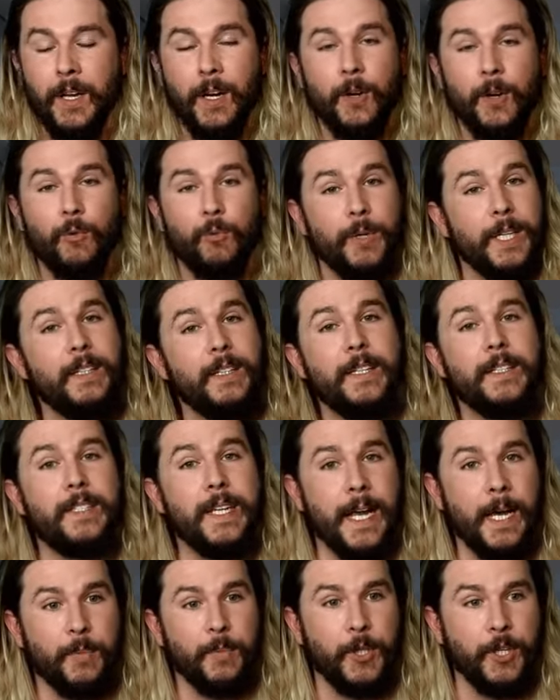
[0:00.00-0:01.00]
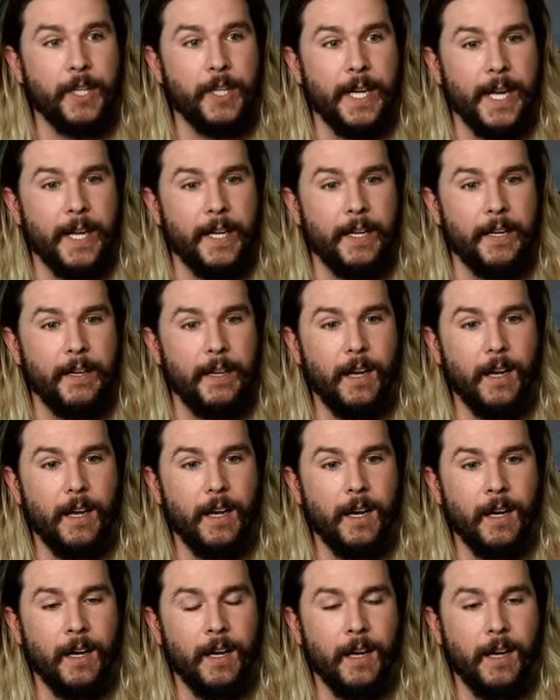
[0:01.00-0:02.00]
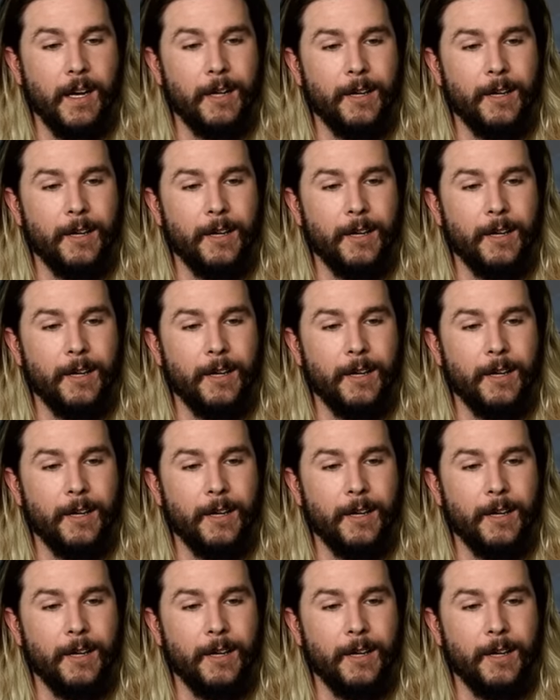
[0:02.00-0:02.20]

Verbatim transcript: really damn good at it. Uh,